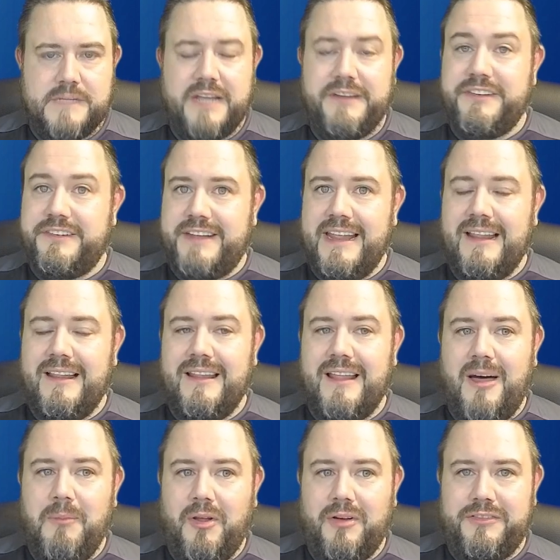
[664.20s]
Still,
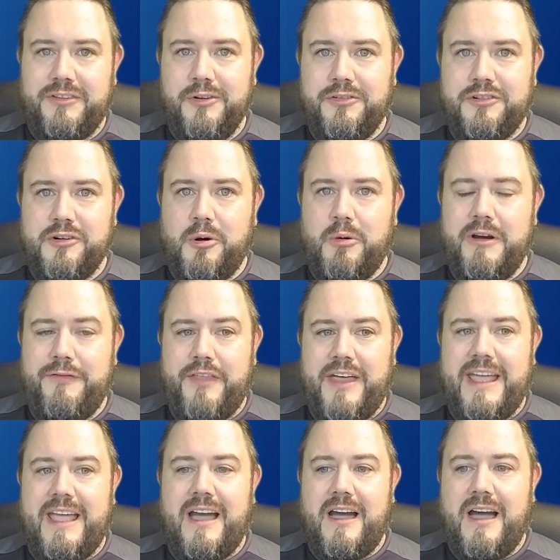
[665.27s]
I'm not too sure if
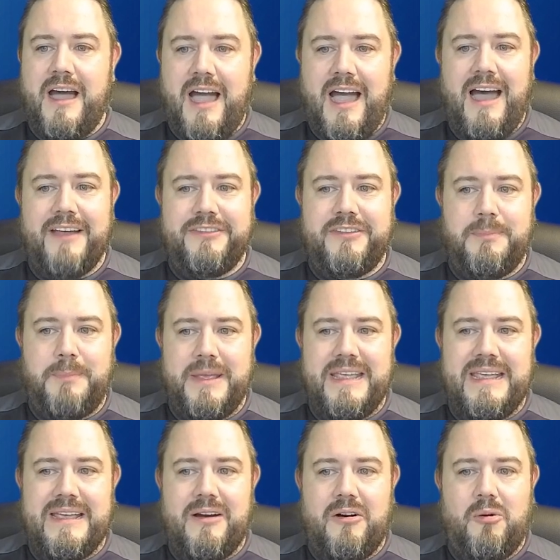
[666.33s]
they are hard to
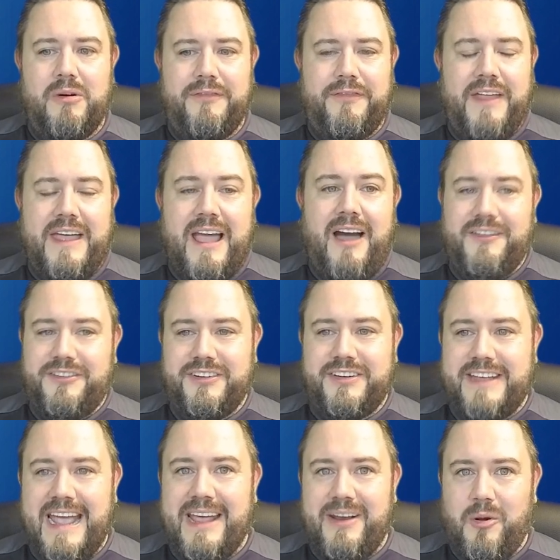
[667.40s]
beat or if they are just
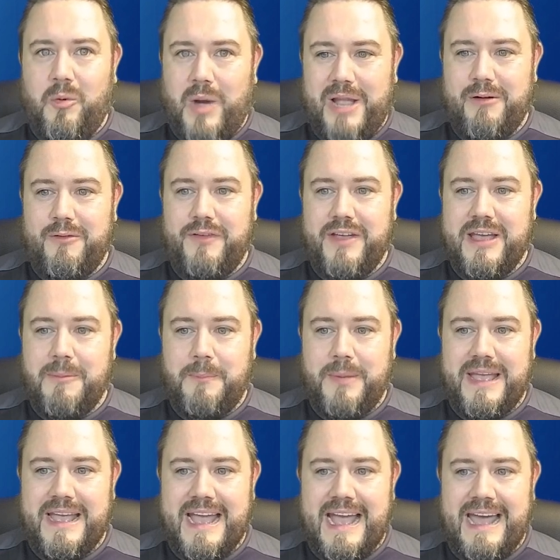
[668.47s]
getting away with it a
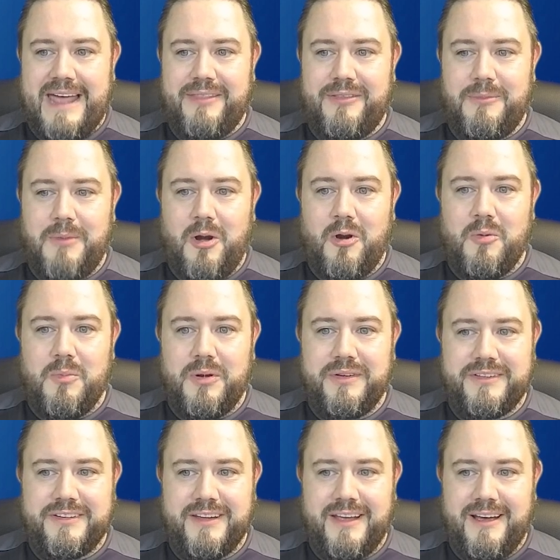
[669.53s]
bit at the
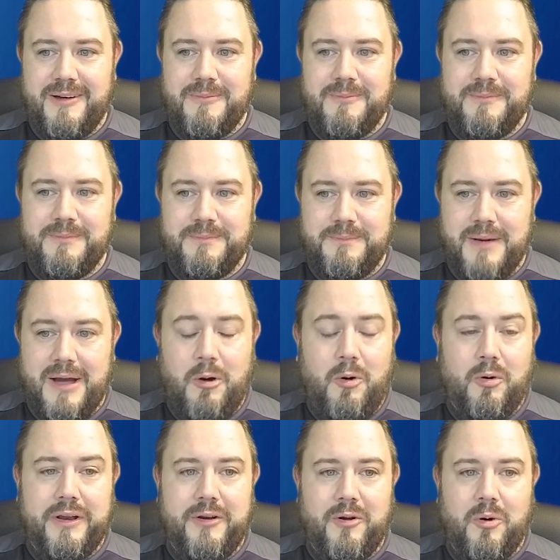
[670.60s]
moment. But
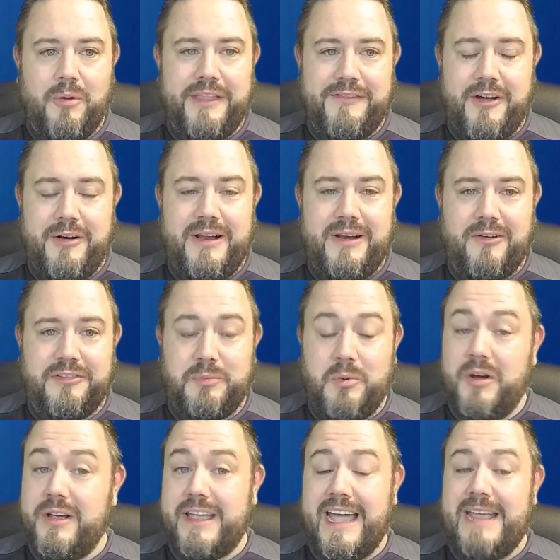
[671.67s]
all in all, they've only lost
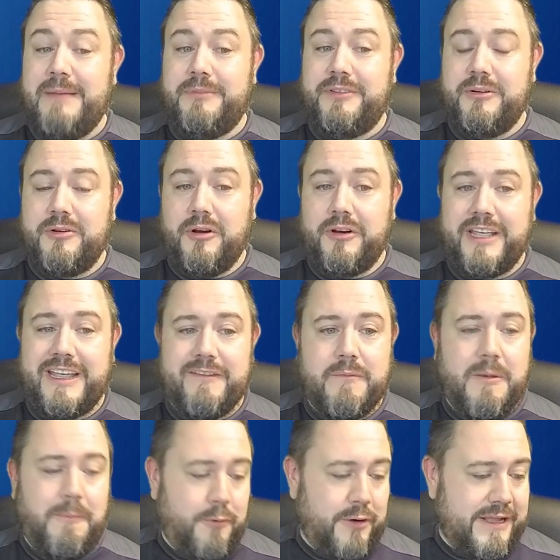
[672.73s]
1 game, so you've got to give them
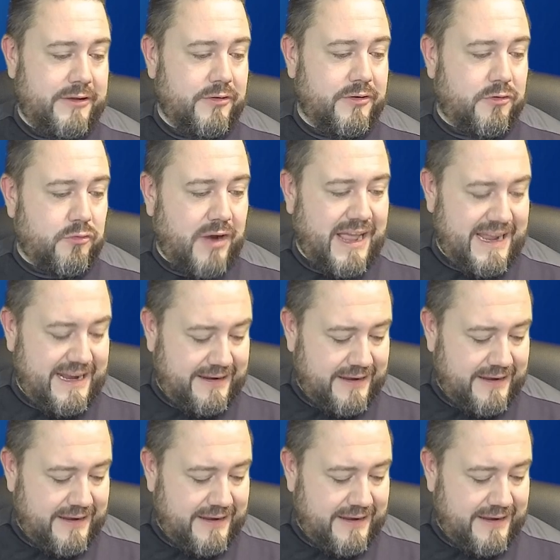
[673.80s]
a pretty good grade.